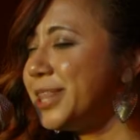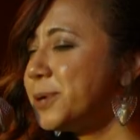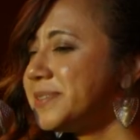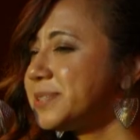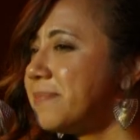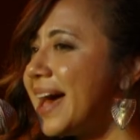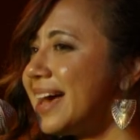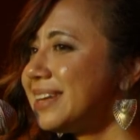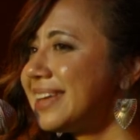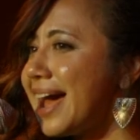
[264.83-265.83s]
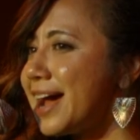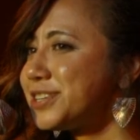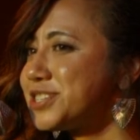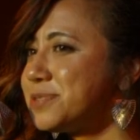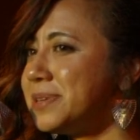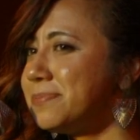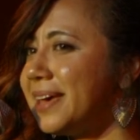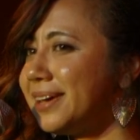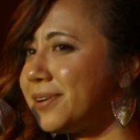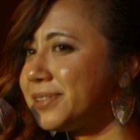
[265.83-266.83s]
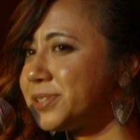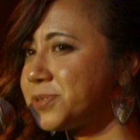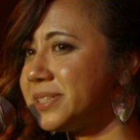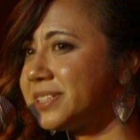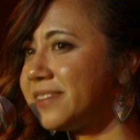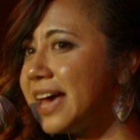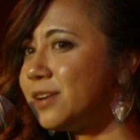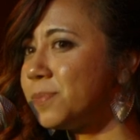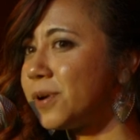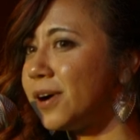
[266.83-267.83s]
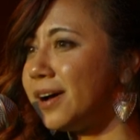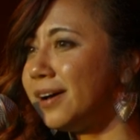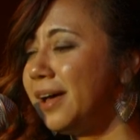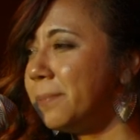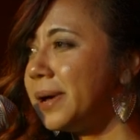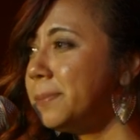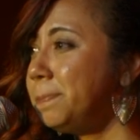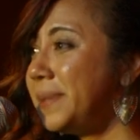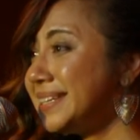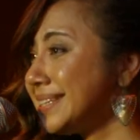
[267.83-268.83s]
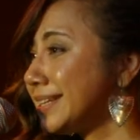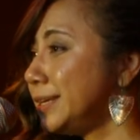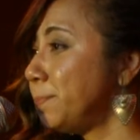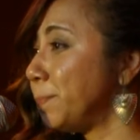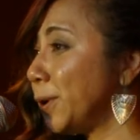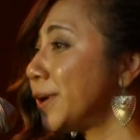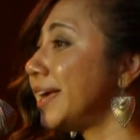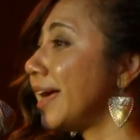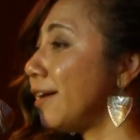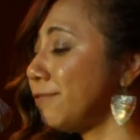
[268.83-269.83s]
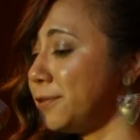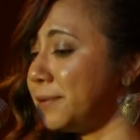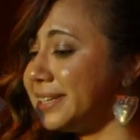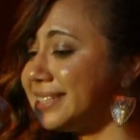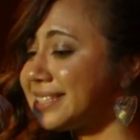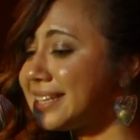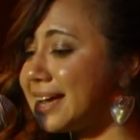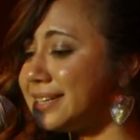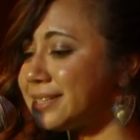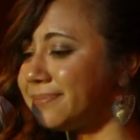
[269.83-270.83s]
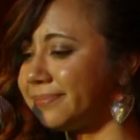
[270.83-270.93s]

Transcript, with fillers: there was mad cash to be made on the streets of Edinburgh by basically burking everyone in sight.